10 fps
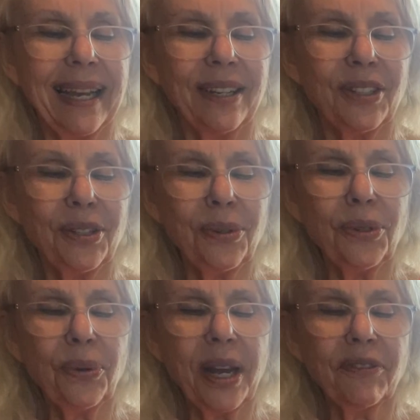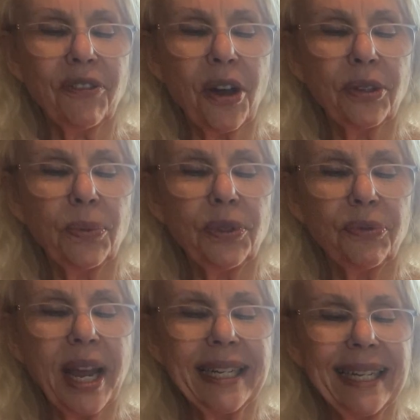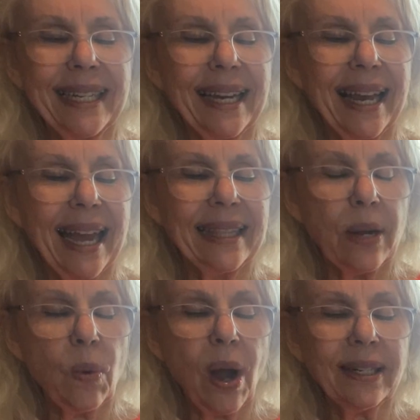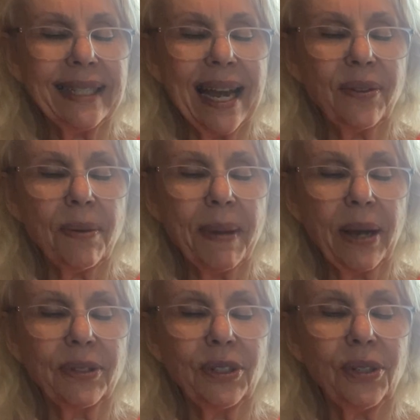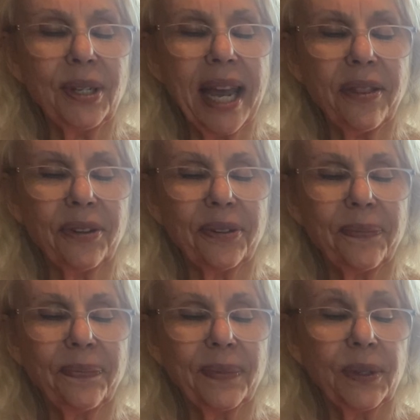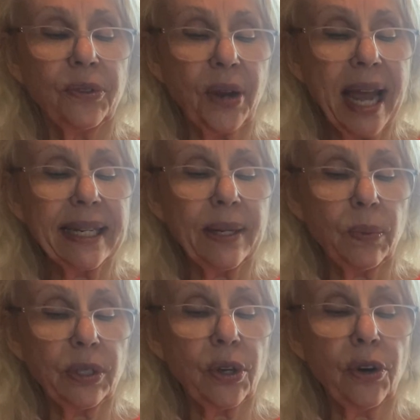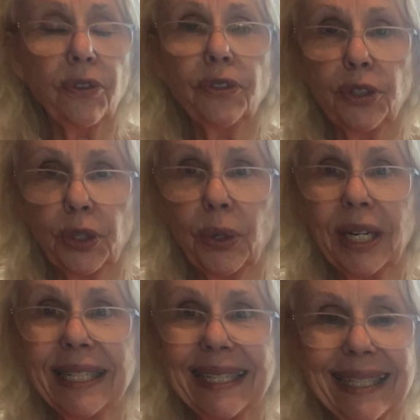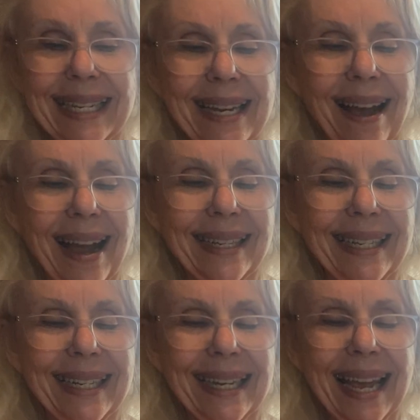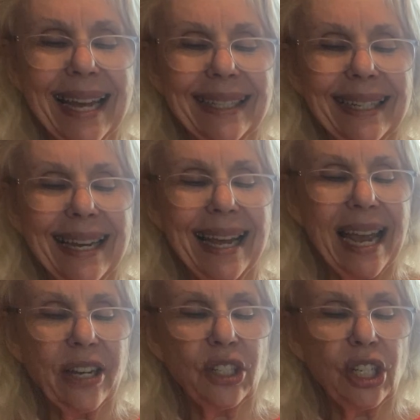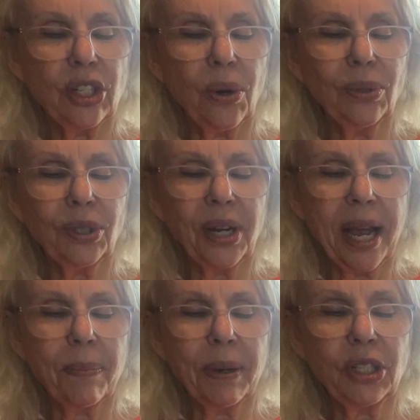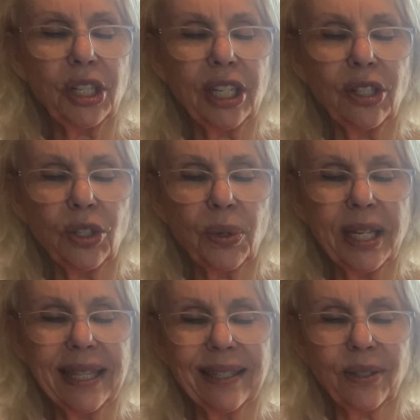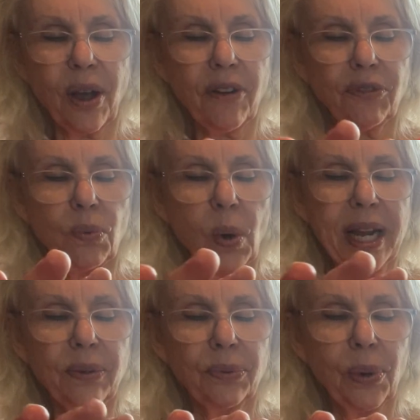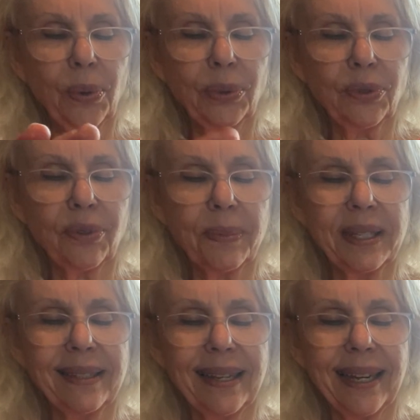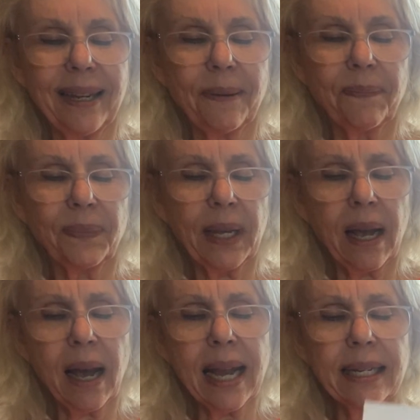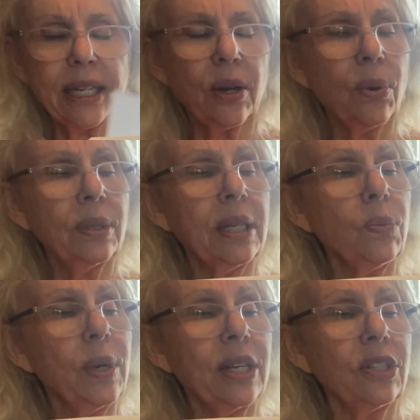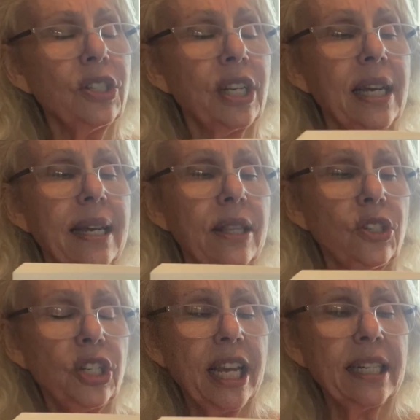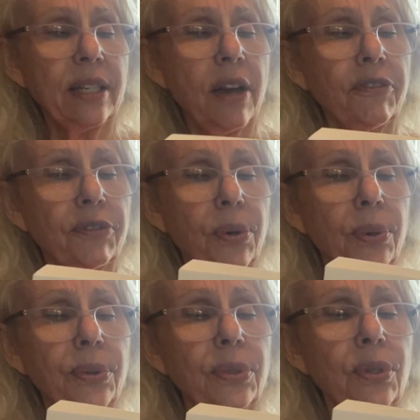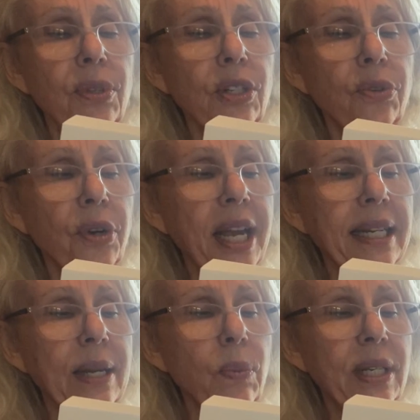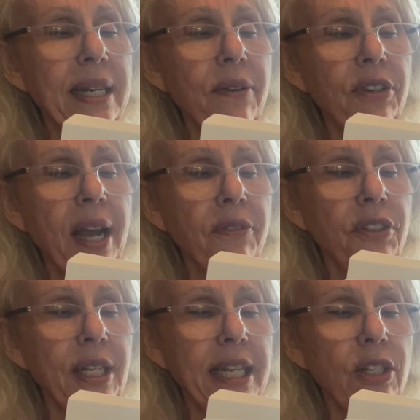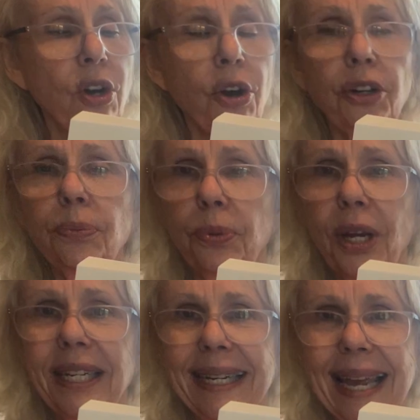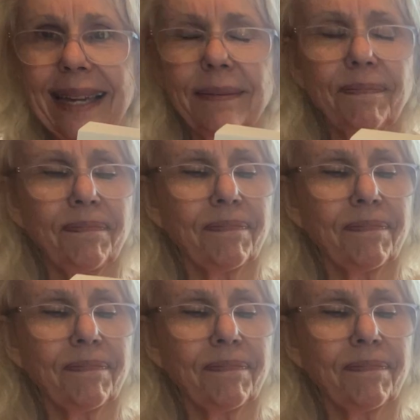Soon Grandfather was ready, and they walked down the mountain together. Granny was overjoyed to see Heidi again, and she told her how she enjoyed the soft white rolls from the city. Heidi only wished that she had enough rolls so that Granny would never have to eat hard bread again.